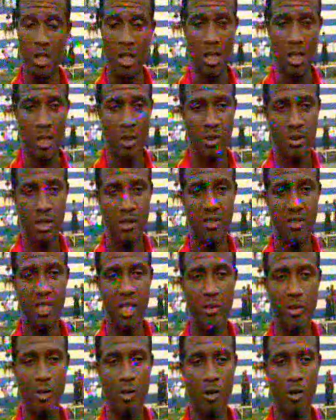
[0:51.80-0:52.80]
So we can
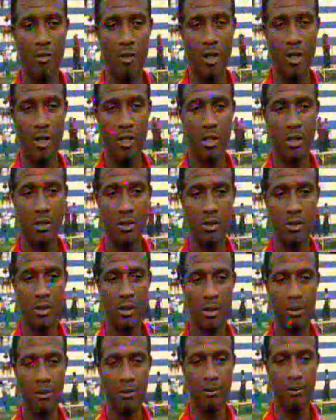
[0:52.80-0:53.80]
recover
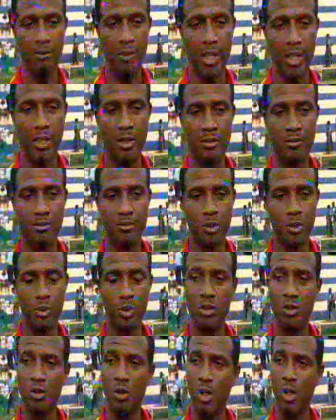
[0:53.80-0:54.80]
by between
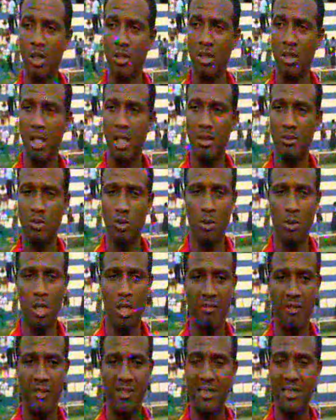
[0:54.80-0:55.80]
now and tomorrow for
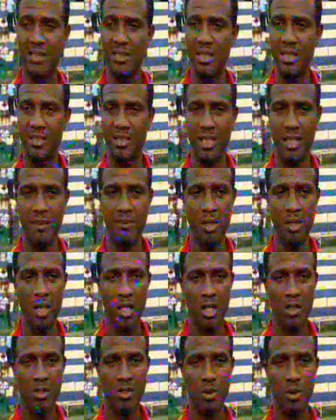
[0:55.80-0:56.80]
Saturday's game.
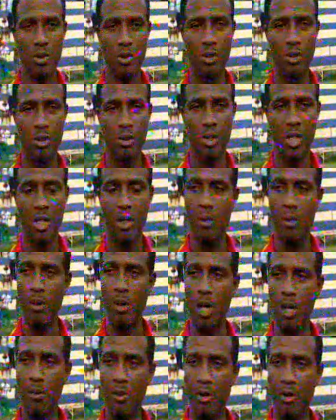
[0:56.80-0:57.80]
So, you know, we're going to have a whole
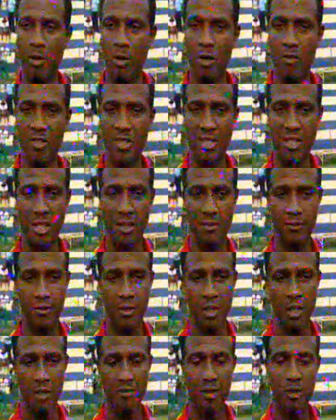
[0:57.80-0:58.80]
of a recovery session
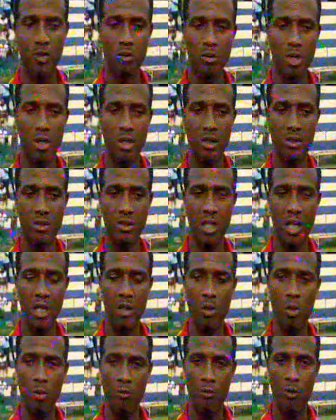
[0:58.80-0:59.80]
for tomorrow and
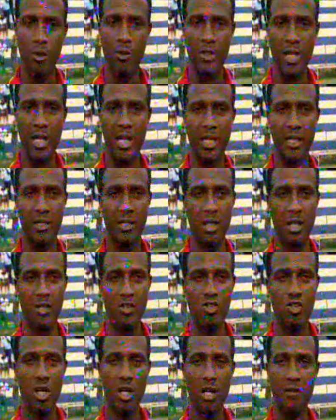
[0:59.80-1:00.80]
hopefully we can get
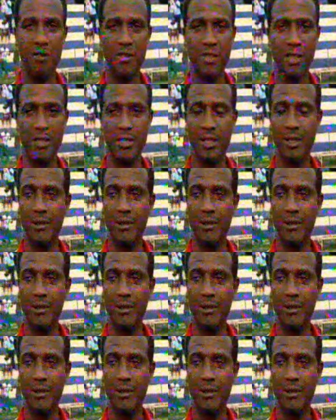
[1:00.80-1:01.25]
stronger for Saturday.